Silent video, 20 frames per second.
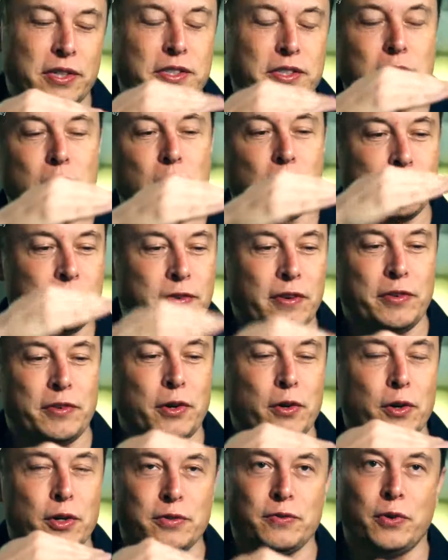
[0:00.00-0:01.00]
sixty-year-olds,
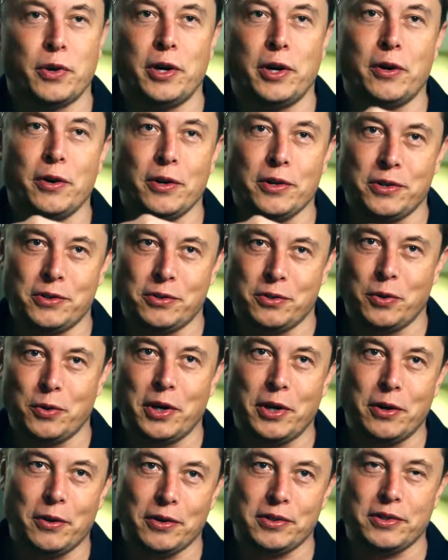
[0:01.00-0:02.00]
fifty-year-olds, forty-year-olds,
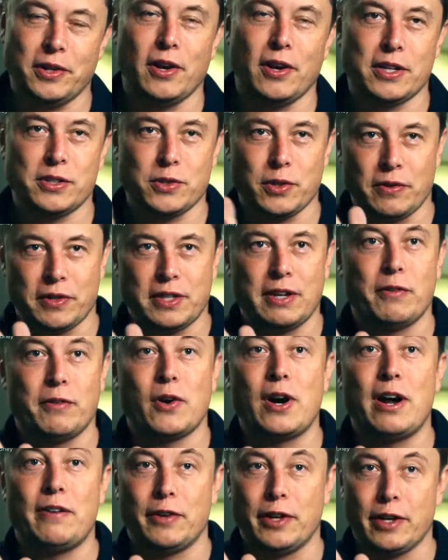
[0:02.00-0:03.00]
twenty-year-olds, you know, like sort of a
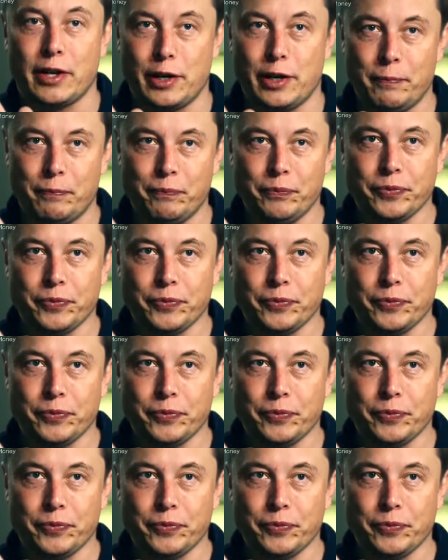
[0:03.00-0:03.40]
demographic